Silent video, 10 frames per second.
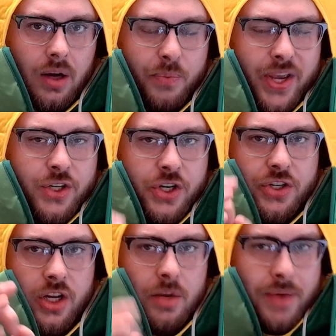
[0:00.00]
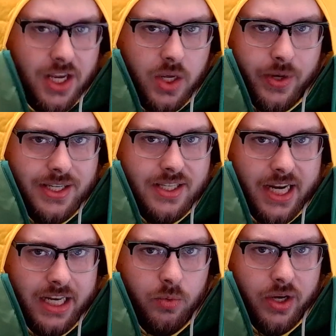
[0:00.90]
and she's going to make you a
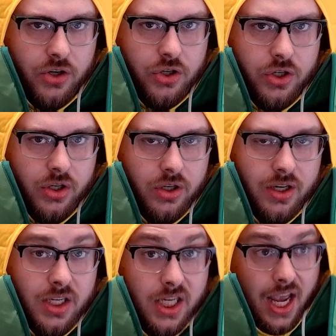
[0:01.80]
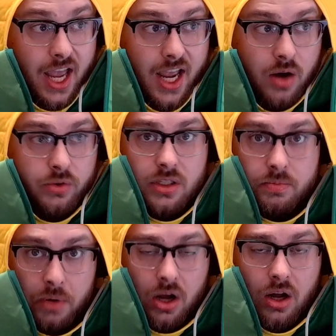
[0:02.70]
sandwich. How
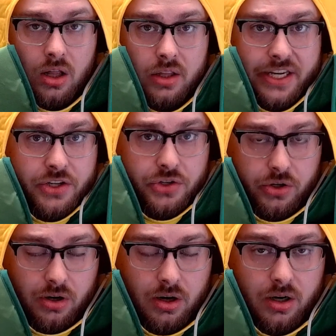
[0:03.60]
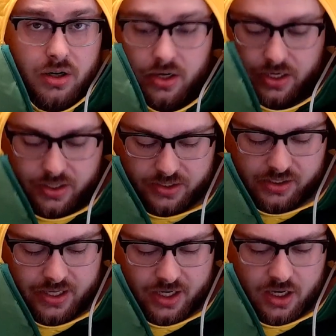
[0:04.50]
small is your, is
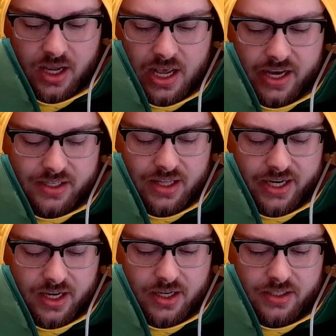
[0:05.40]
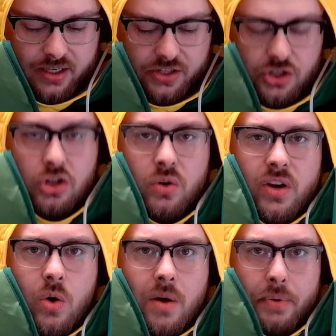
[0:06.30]
it like a, is it like a, is like a
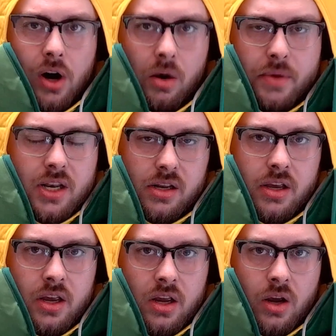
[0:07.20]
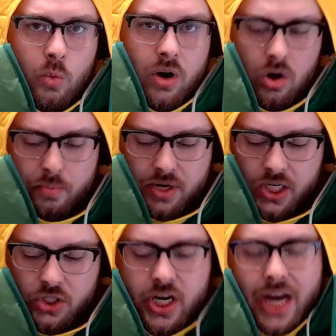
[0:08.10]
studio apartment where her
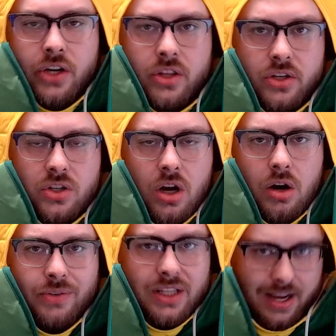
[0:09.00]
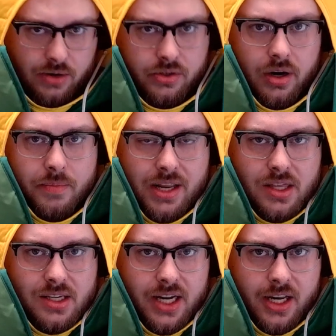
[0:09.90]
being chained to the stove allows her to make
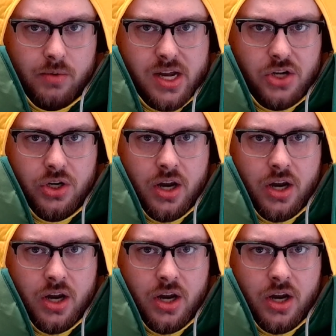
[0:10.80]
the sandwich?